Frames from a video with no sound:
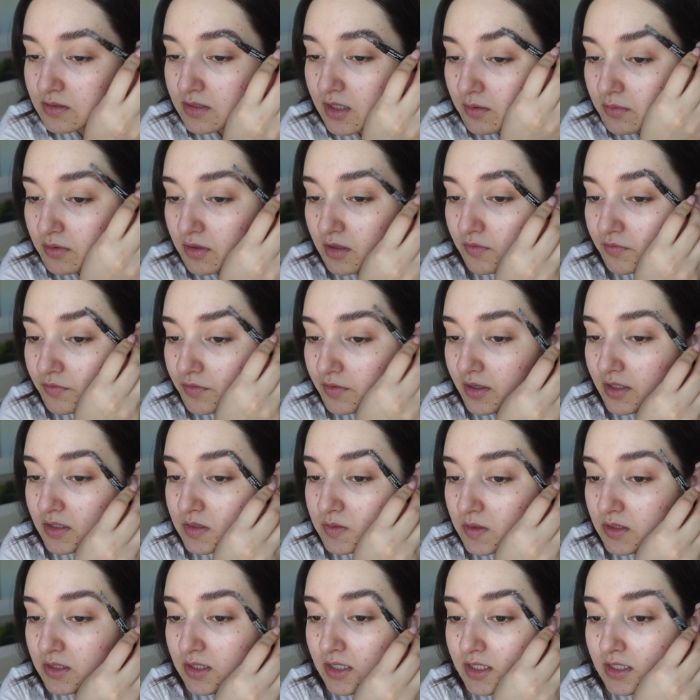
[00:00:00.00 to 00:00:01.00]
I mean, if you guys
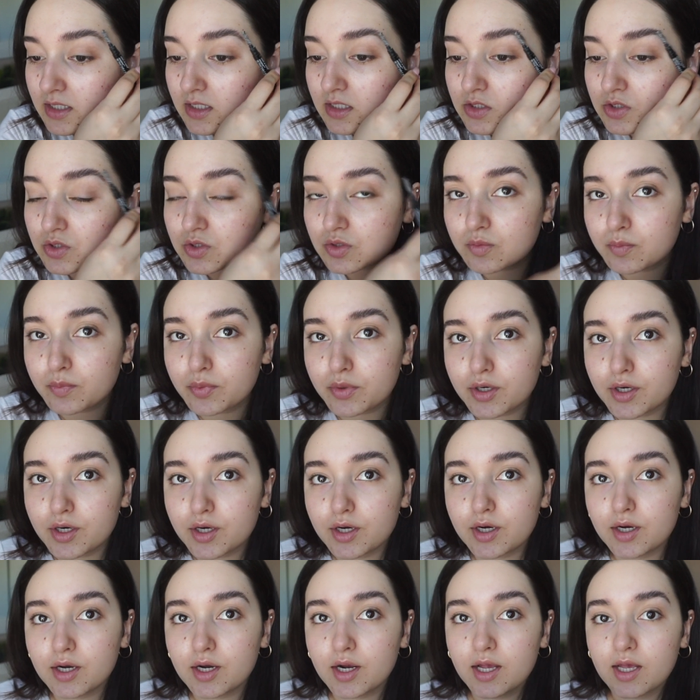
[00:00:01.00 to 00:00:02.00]
want like a
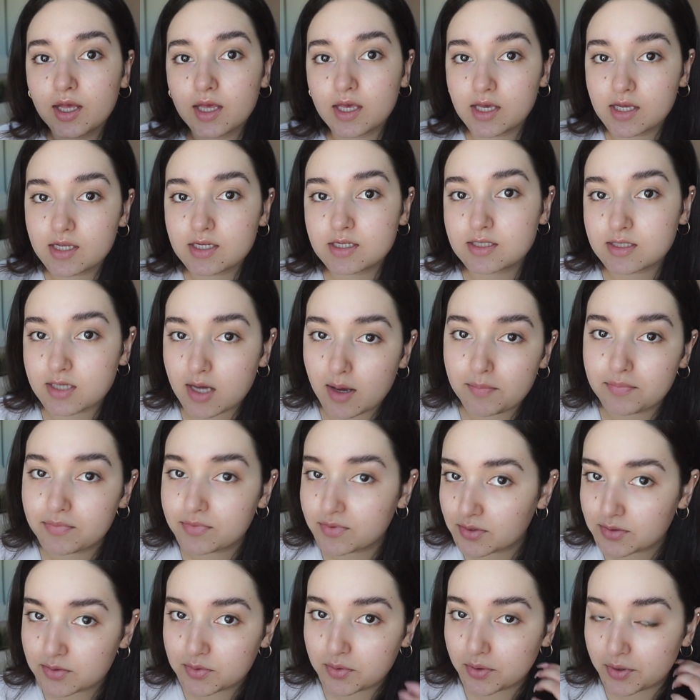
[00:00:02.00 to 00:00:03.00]
super in-depth
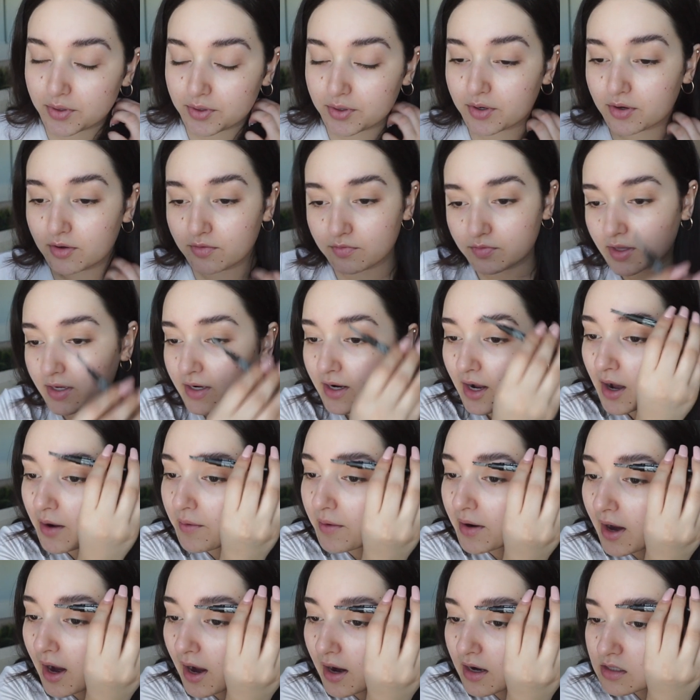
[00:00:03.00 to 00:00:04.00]
tutorial of like how
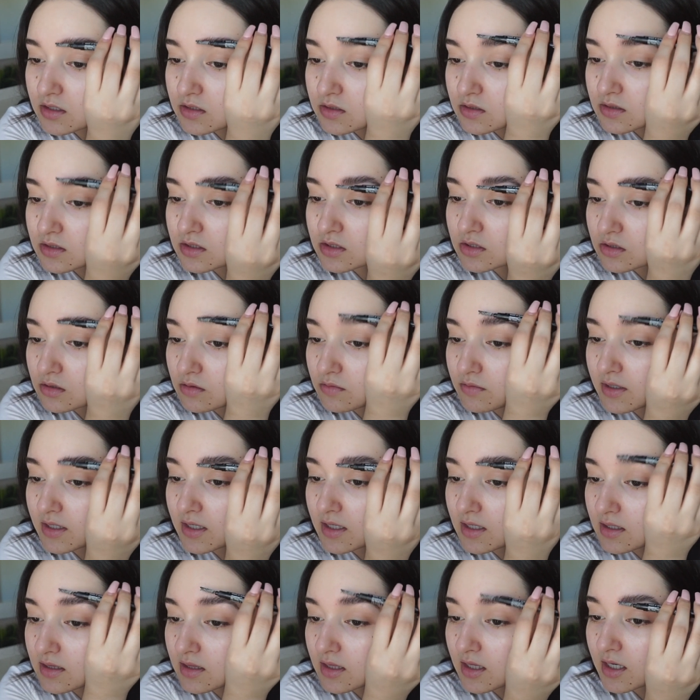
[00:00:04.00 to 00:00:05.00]
I actually do it
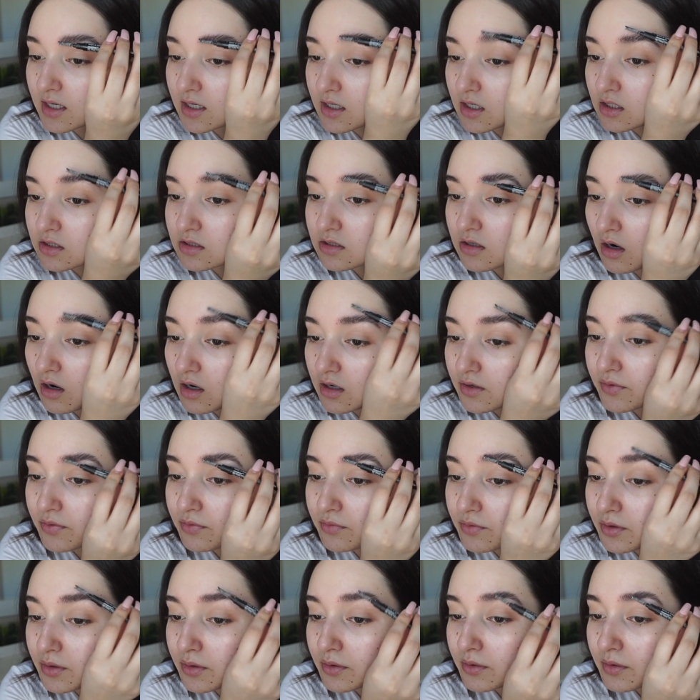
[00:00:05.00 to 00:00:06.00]
and like a talk
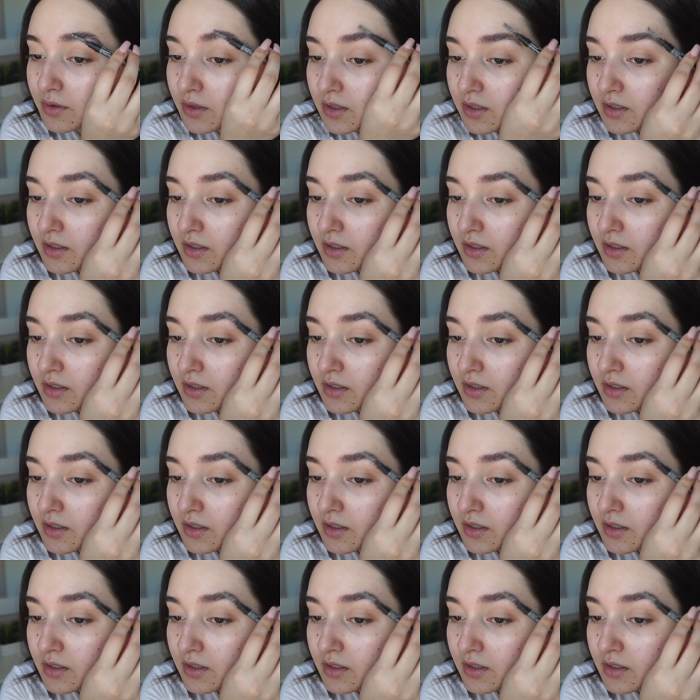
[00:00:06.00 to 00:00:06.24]
through,